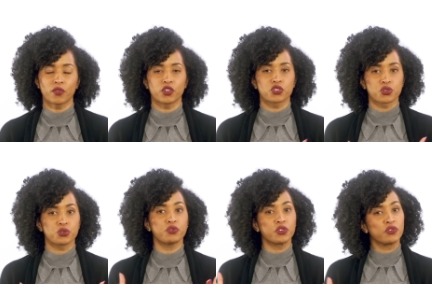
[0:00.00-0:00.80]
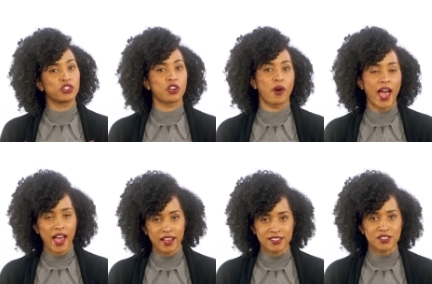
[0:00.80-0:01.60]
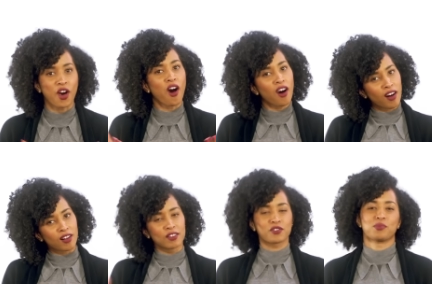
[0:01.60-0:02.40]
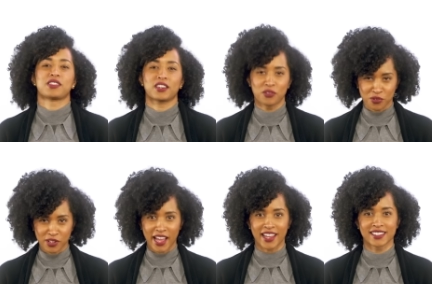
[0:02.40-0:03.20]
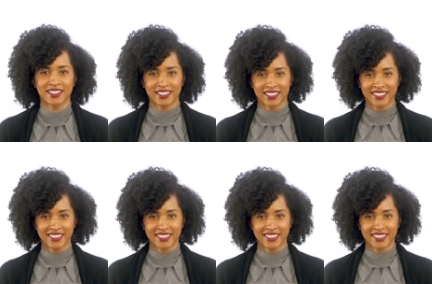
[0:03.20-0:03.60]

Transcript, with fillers: of your TrueView video ads, all from within Google Ads.